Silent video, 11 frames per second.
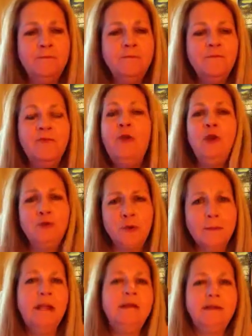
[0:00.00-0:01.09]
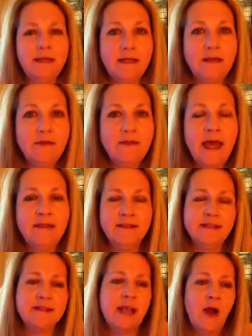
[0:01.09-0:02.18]
vulnerability that
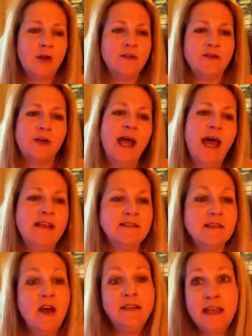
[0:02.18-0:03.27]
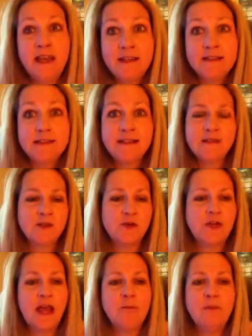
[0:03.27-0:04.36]
this character has. Agnès is her
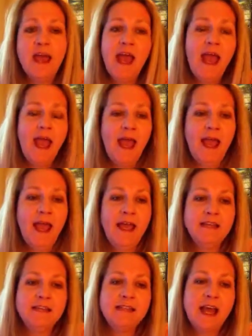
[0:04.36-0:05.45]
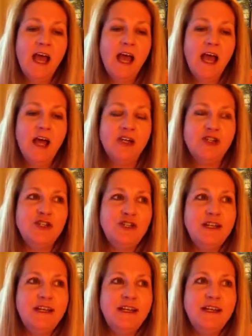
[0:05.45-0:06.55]
name, and
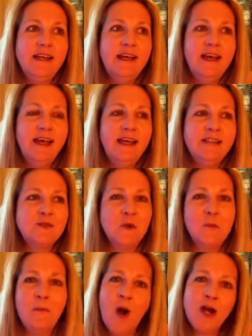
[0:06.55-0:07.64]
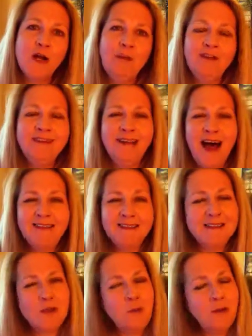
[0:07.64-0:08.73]
she is remarkable not
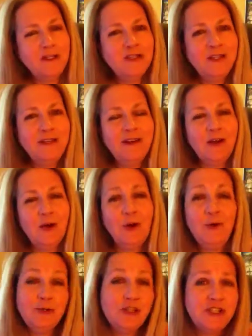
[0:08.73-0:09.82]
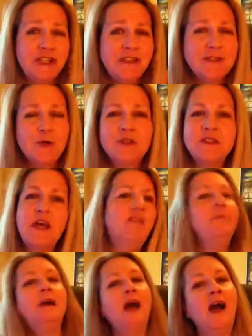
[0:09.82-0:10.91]
so much in who she is
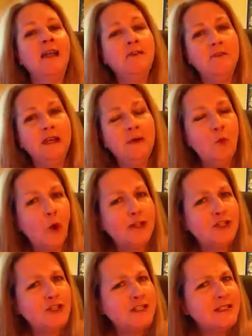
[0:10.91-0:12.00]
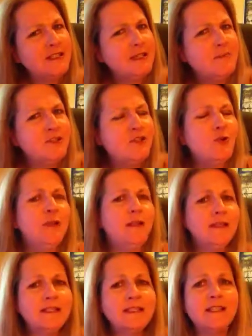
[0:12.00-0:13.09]
herself, but kind of in what she seems to
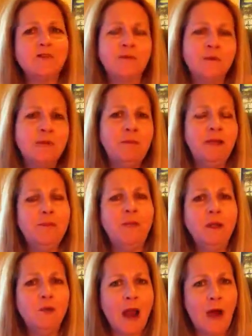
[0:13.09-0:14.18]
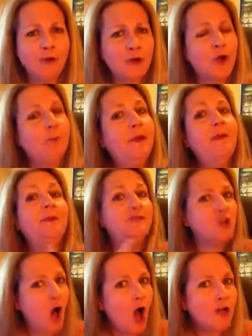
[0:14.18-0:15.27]
elicit from the people around her. People
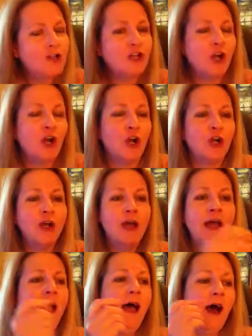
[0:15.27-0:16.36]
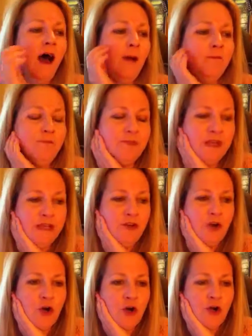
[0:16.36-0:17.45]
talk to her in
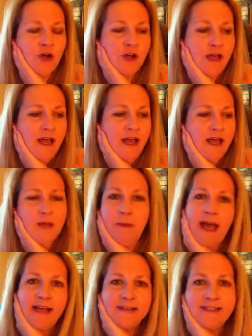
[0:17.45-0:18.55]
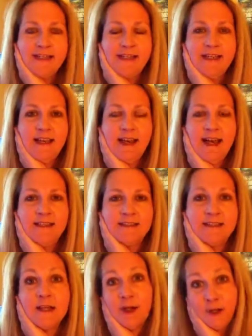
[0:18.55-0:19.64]
her capacity
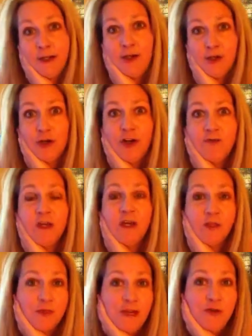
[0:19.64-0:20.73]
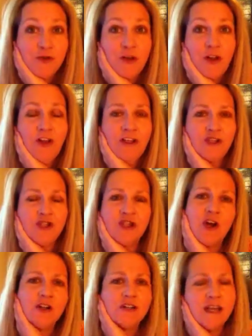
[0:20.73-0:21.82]
as the cleaner of the cathedral in
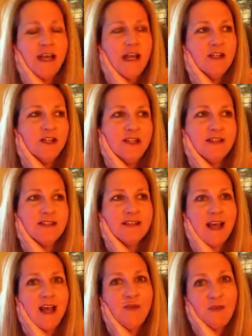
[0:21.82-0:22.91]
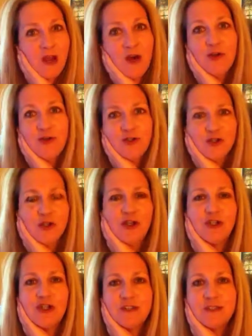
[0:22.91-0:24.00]
Chartres. She's there in the
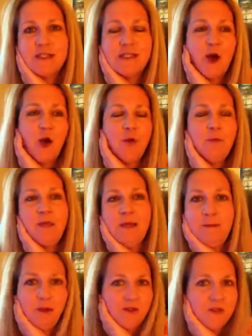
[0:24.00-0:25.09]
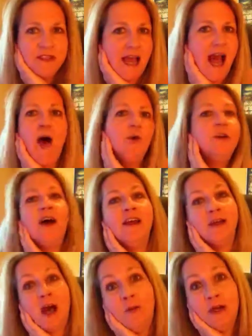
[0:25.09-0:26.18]
church, and so people of the town kind
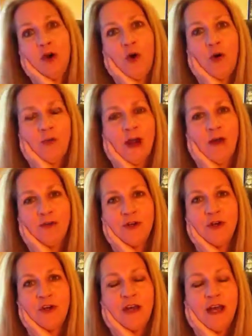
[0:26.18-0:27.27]
of come and go around her,